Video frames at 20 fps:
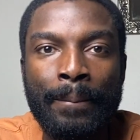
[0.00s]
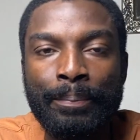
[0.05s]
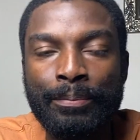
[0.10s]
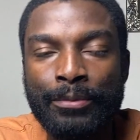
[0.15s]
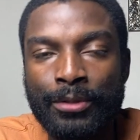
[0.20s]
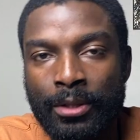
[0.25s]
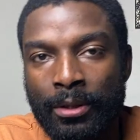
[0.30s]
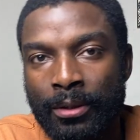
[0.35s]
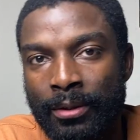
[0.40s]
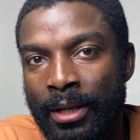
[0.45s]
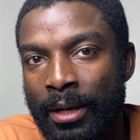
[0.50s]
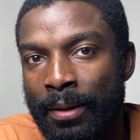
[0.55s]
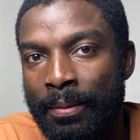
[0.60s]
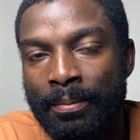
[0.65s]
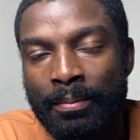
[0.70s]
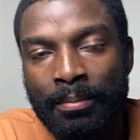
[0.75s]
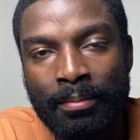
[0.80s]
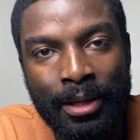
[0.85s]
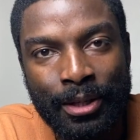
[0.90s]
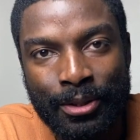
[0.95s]
So yeah,
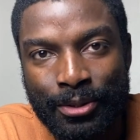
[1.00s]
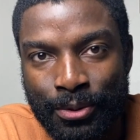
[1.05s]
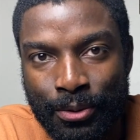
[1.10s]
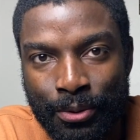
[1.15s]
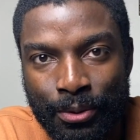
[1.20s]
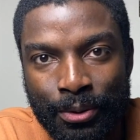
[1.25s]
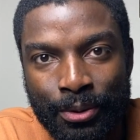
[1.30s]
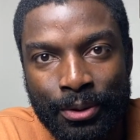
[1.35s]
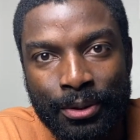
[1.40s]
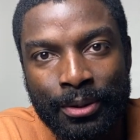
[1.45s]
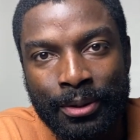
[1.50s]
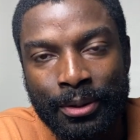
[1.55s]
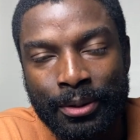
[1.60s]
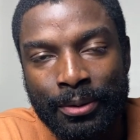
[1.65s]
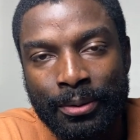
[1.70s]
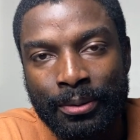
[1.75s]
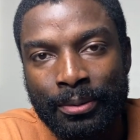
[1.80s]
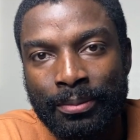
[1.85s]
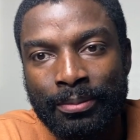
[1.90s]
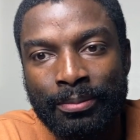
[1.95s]
make sure
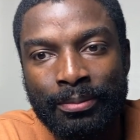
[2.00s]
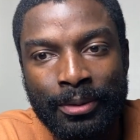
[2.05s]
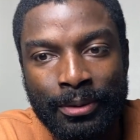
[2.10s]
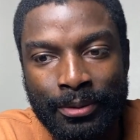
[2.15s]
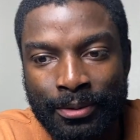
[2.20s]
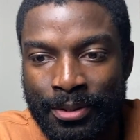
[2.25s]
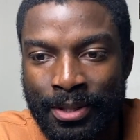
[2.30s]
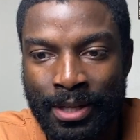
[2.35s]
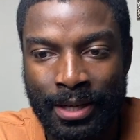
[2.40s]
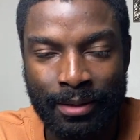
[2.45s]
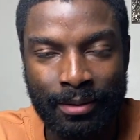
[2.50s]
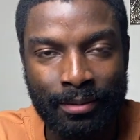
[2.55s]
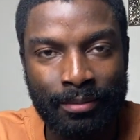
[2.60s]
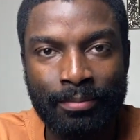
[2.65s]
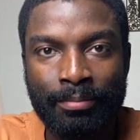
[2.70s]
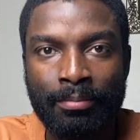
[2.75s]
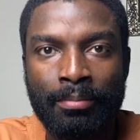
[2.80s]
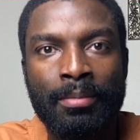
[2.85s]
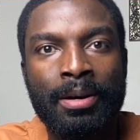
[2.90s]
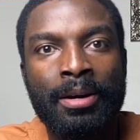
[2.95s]
you check
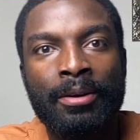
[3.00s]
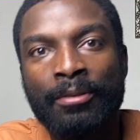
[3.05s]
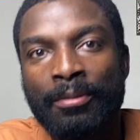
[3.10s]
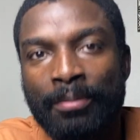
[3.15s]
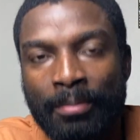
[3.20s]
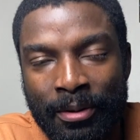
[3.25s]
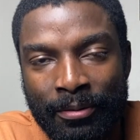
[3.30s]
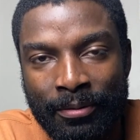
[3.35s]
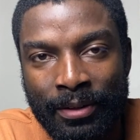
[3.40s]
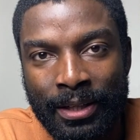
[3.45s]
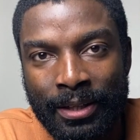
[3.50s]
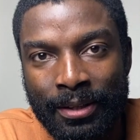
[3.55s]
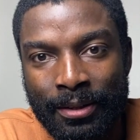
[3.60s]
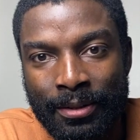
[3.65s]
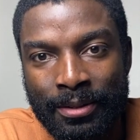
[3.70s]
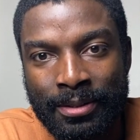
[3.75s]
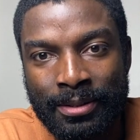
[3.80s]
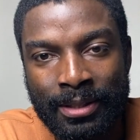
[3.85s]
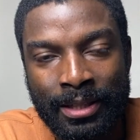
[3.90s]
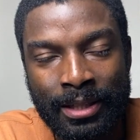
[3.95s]
my
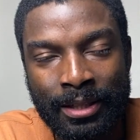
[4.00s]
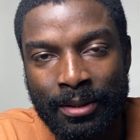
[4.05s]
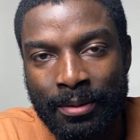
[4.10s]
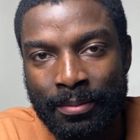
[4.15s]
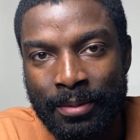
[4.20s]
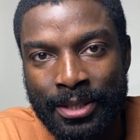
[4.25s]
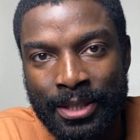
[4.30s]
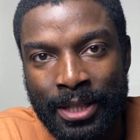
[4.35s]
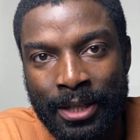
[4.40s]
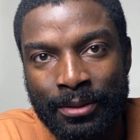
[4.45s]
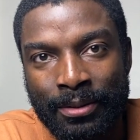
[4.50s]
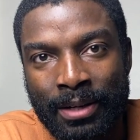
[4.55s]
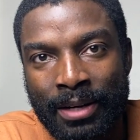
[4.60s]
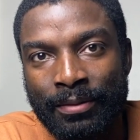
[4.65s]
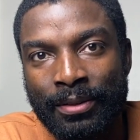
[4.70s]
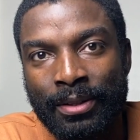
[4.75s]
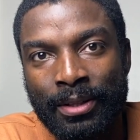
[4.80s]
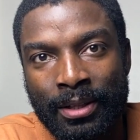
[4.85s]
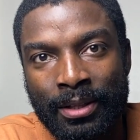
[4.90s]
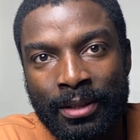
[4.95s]
videos, click on my channel, have
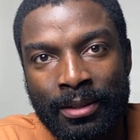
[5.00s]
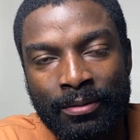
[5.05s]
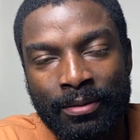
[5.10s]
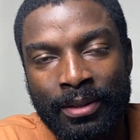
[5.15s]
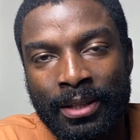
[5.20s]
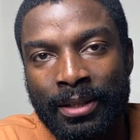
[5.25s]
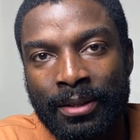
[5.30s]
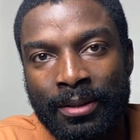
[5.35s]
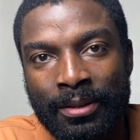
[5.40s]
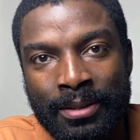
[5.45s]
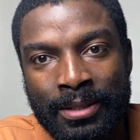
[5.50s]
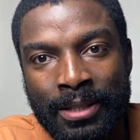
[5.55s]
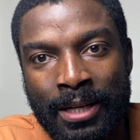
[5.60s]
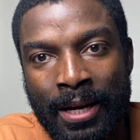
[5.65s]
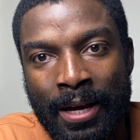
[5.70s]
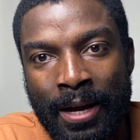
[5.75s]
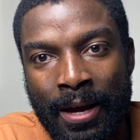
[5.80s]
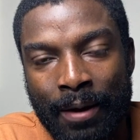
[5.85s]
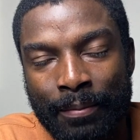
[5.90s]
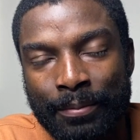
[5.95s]
a look at the videos.
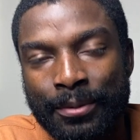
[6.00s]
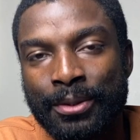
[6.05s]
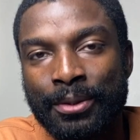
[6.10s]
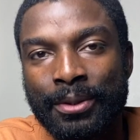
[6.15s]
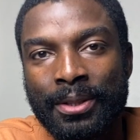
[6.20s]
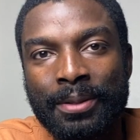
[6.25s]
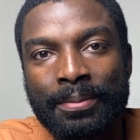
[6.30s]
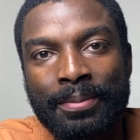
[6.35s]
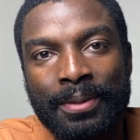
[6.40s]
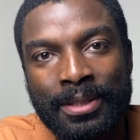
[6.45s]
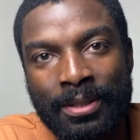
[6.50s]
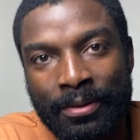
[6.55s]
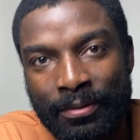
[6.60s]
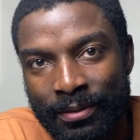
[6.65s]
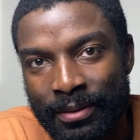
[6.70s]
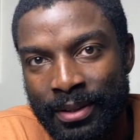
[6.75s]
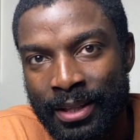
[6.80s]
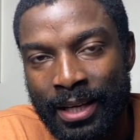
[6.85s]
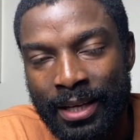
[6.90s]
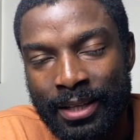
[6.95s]
I'm sure there'll be something
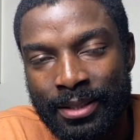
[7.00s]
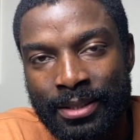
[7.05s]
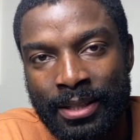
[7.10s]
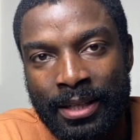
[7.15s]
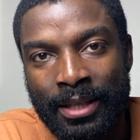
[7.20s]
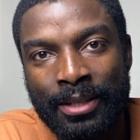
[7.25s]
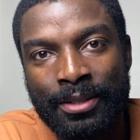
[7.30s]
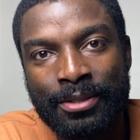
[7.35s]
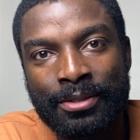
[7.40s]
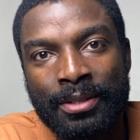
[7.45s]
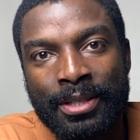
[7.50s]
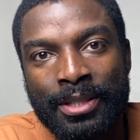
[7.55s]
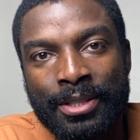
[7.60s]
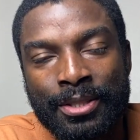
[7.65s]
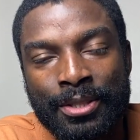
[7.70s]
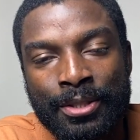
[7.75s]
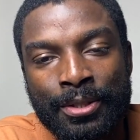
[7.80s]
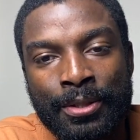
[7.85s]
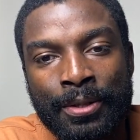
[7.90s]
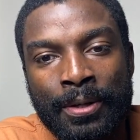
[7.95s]
there to interest
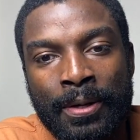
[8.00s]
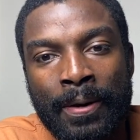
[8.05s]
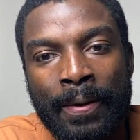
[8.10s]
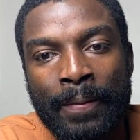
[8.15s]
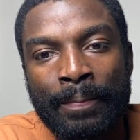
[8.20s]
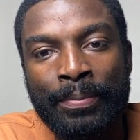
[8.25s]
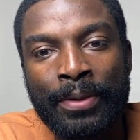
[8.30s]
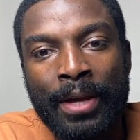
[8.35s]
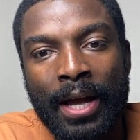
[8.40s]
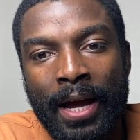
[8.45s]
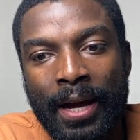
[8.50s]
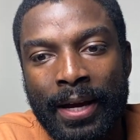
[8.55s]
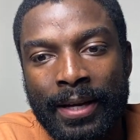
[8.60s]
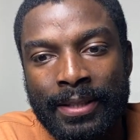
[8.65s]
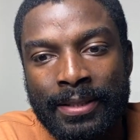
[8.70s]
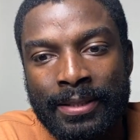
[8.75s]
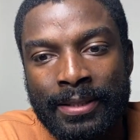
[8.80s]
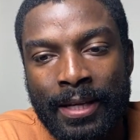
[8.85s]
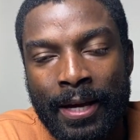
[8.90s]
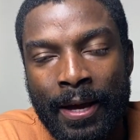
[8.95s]
you.
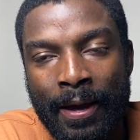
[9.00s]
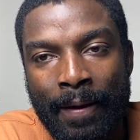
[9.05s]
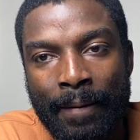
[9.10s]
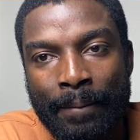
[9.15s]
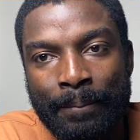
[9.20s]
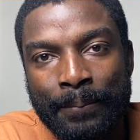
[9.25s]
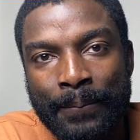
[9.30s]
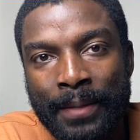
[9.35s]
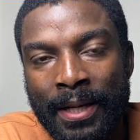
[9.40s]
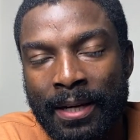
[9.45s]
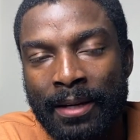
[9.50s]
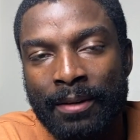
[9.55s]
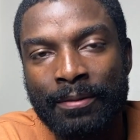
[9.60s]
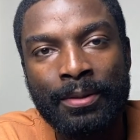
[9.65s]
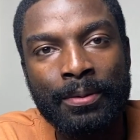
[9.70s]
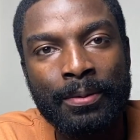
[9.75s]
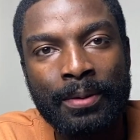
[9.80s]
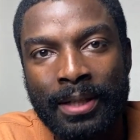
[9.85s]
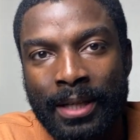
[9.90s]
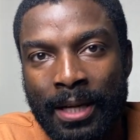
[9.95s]
And yeah, if
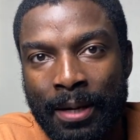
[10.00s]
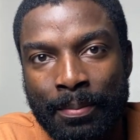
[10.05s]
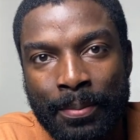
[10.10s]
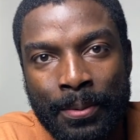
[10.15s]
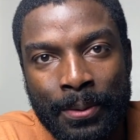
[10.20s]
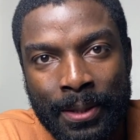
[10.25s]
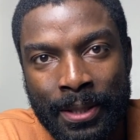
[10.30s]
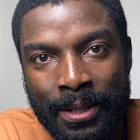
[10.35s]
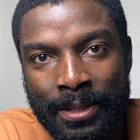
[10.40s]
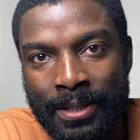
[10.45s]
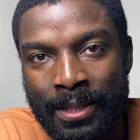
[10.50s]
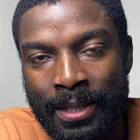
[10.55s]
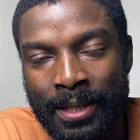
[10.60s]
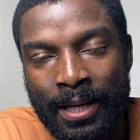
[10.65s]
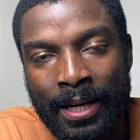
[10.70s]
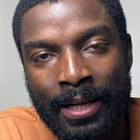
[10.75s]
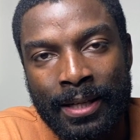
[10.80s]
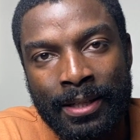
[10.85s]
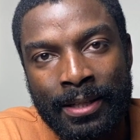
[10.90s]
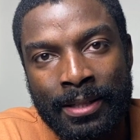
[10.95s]
you want to get more content
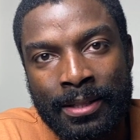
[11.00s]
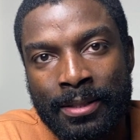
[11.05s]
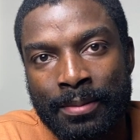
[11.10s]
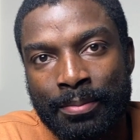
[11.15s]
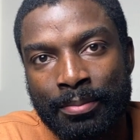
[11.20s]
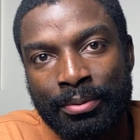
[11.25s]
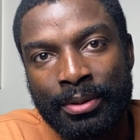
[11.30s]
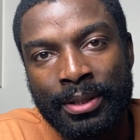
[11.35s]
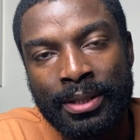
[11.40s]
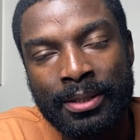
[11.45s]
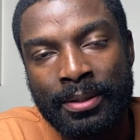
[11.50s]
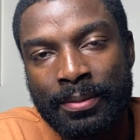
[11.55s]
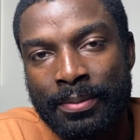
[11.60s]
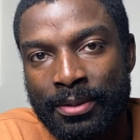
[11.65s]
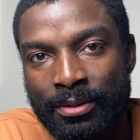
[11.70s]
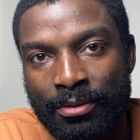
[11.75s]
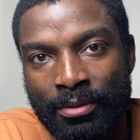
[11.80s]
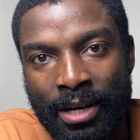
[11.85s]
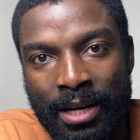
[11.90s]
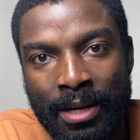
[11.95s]
like this, please
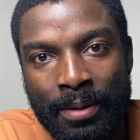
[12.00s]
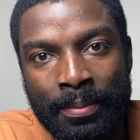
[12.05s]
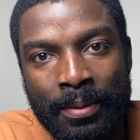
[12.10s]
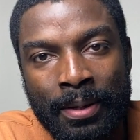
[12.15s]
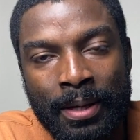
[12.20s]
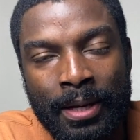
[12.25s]
subscribe.